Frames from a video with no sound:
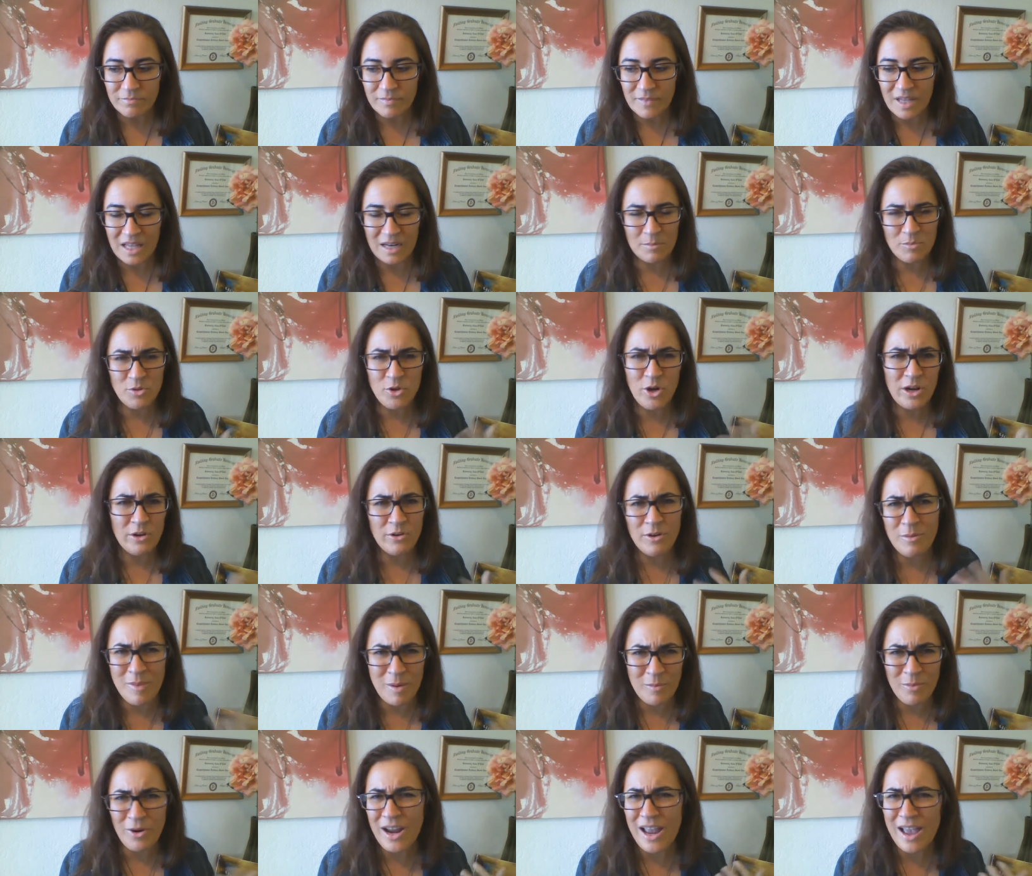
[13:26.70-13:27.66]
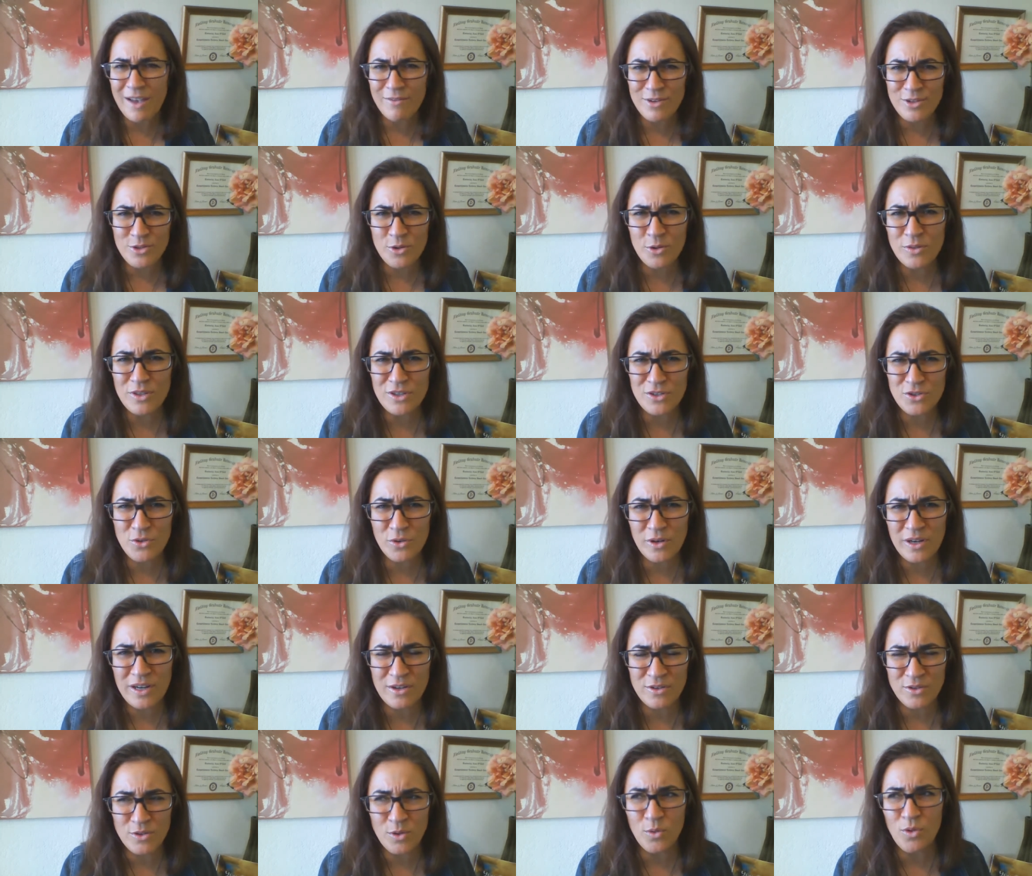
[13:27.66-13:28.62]
And I'm trying to remember, I haven't told the
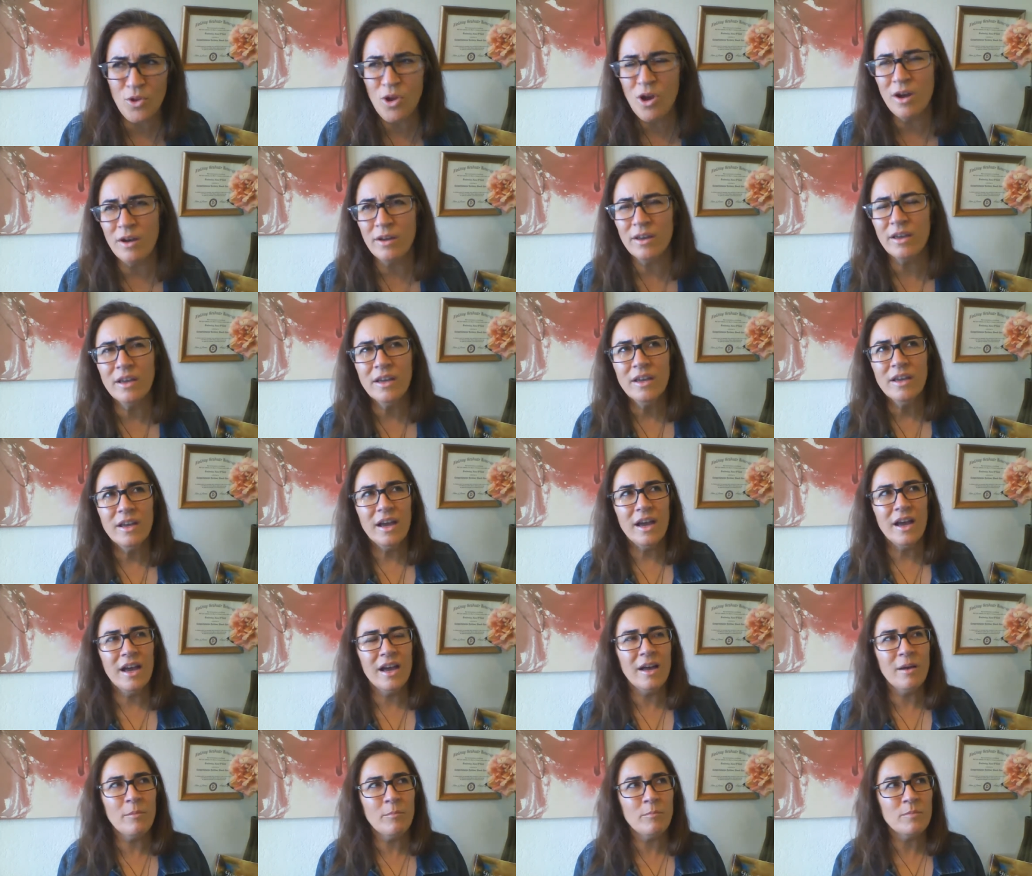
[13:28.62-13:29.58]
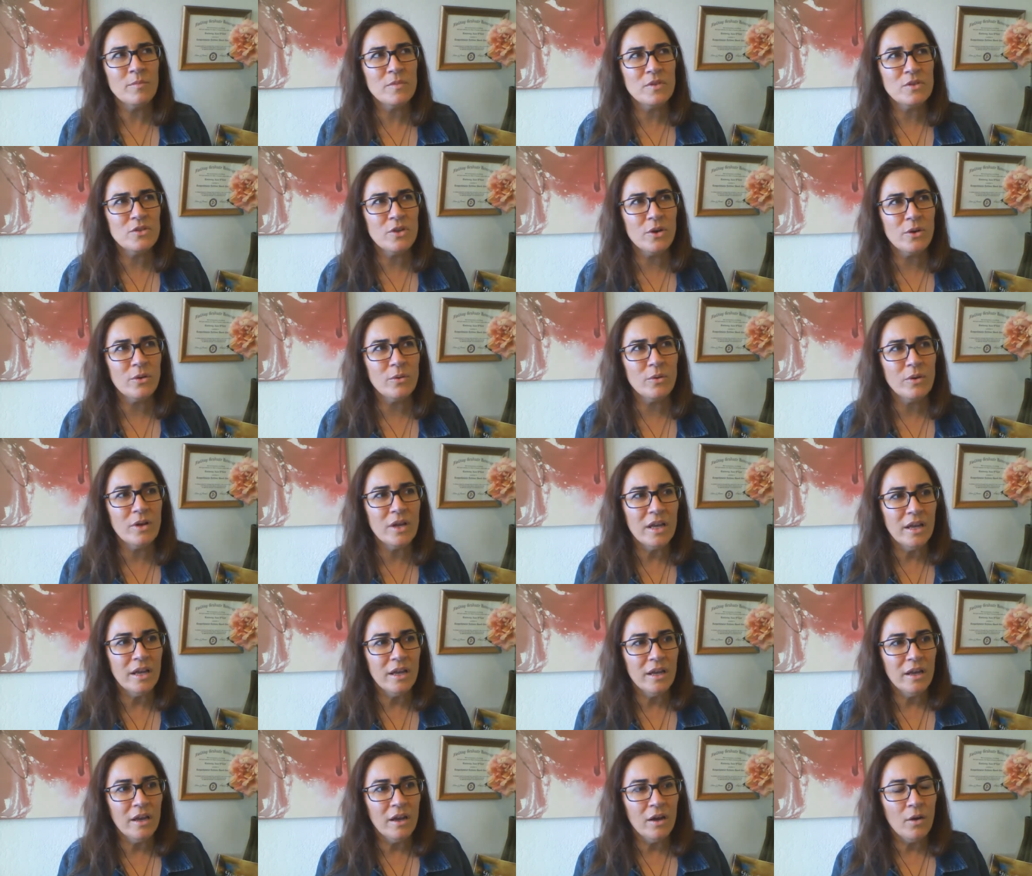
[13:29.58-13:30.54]
story in so long. Um, so
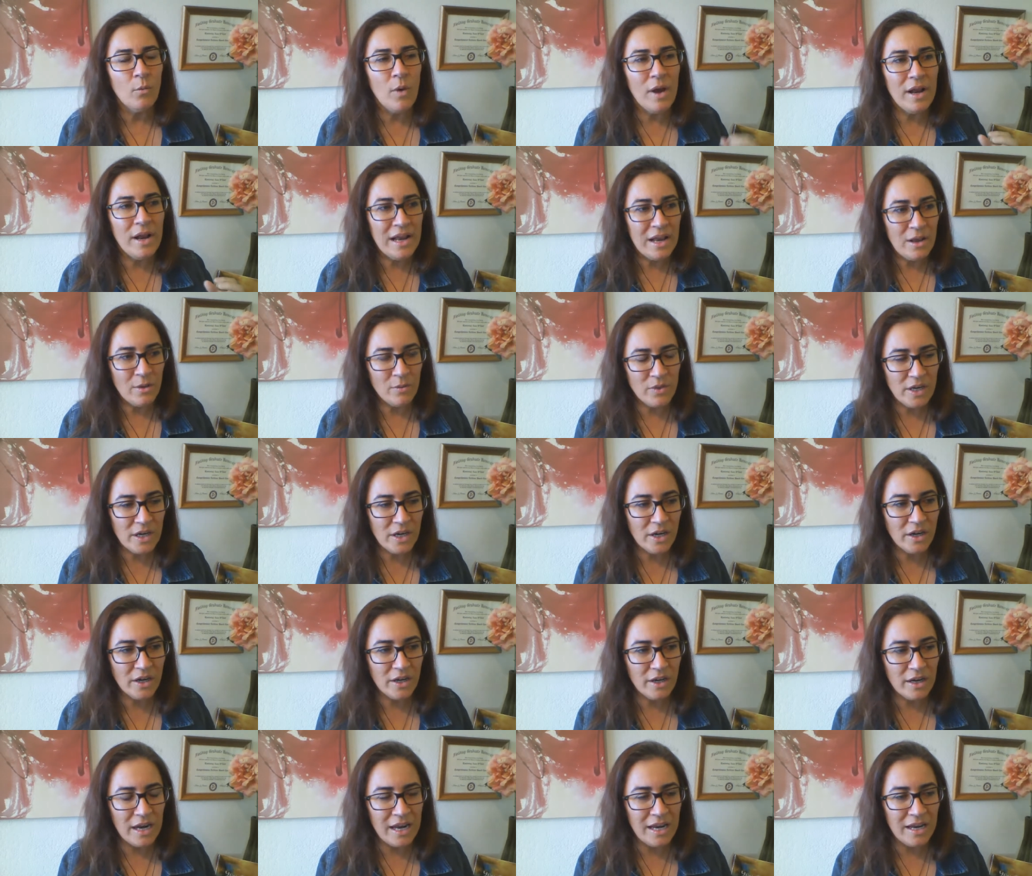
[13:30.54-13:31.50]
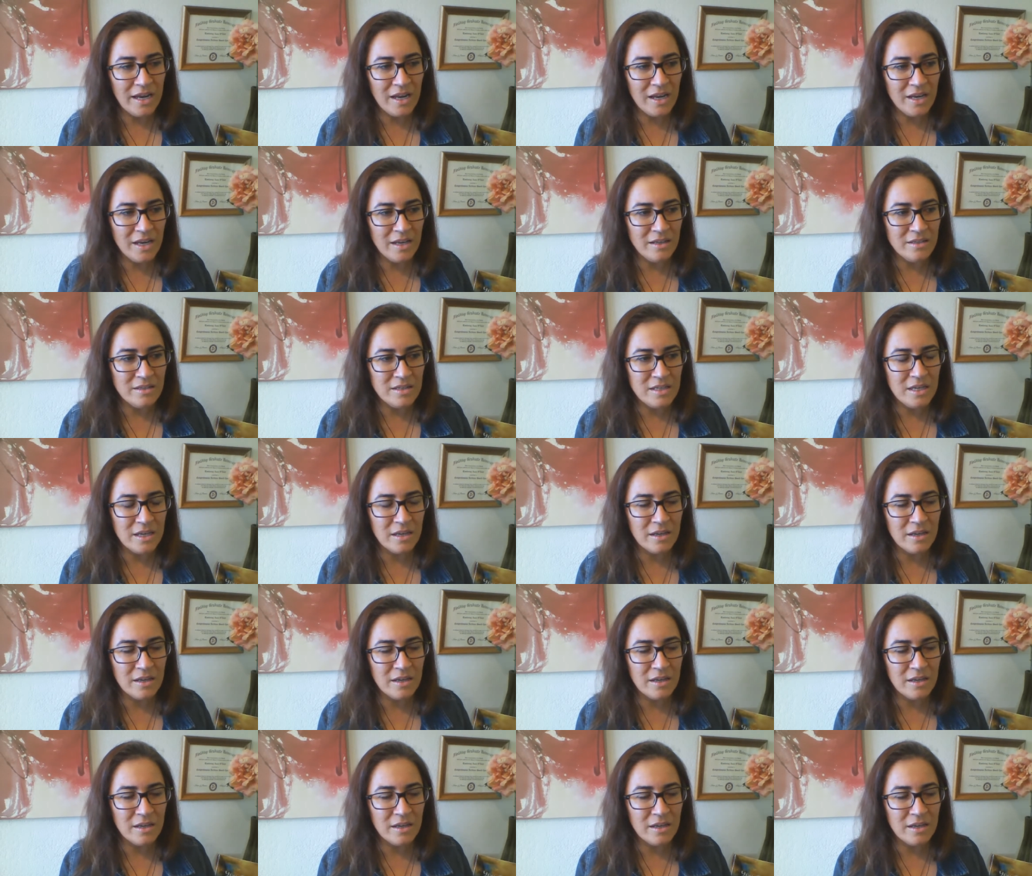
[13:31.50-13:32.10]
went out there, and